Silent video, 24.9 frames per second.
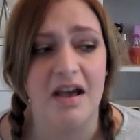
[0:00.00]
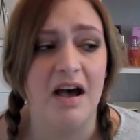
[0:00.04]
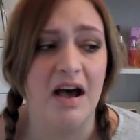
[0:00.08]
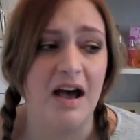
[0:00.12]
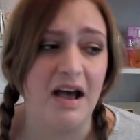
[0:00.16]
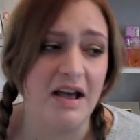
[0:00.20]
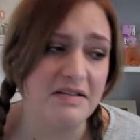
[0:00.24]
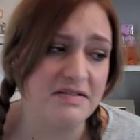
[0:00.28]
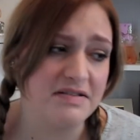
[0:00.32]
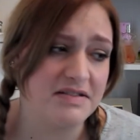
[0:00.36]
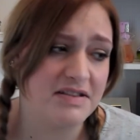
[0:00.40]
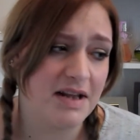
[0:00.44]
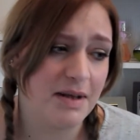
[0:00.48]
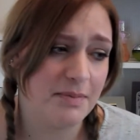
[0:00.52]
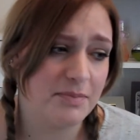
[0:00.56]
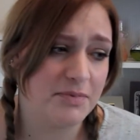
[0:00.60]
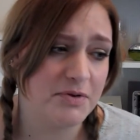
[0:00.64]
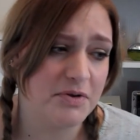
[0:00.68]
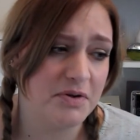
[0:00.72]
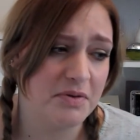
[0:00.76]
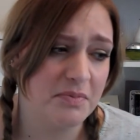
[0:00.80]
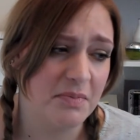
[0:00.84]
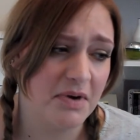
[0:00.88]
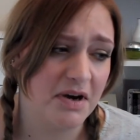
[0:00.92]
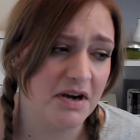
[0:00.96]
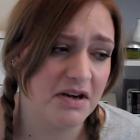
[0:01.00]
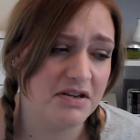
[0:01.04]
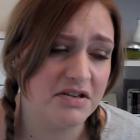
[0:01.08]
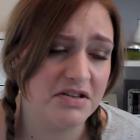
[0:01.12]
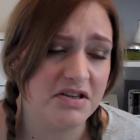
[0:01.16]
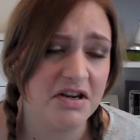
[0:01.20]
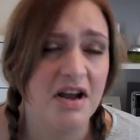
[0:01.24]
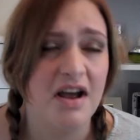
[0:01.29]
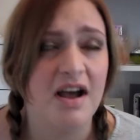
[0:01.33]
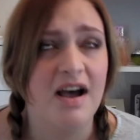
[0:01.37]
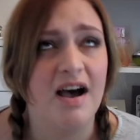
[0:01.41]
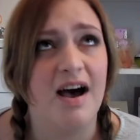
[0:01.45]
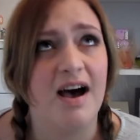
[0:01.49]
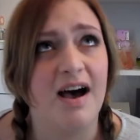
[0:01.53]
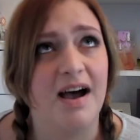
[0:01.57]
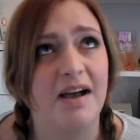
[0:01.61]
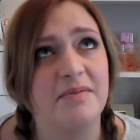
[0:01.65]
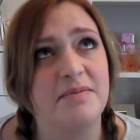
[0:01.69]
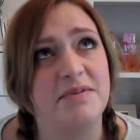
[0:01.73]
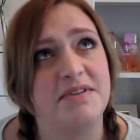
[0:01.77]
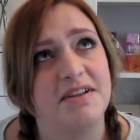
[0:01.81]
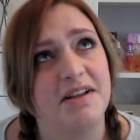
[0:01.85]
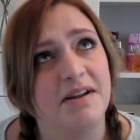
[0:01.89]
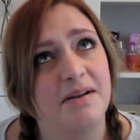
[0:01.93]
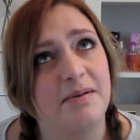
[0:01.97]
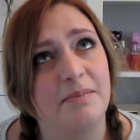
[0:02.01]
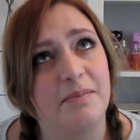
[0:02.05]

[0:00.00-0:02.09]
I slept too much, I'm still